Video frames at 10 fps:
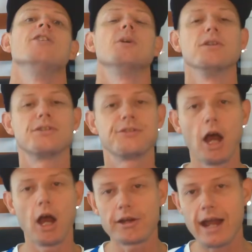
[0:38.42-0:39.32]
So it
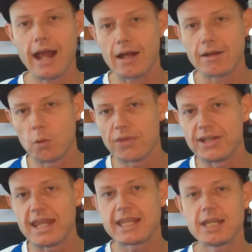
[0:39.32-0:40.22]
started out with the
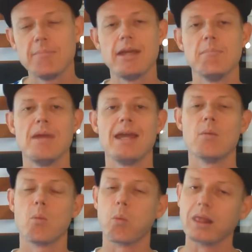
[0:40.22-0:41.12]

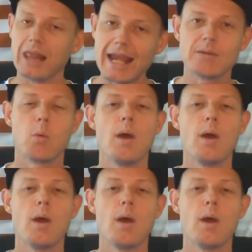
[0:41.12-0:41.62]
decommitment late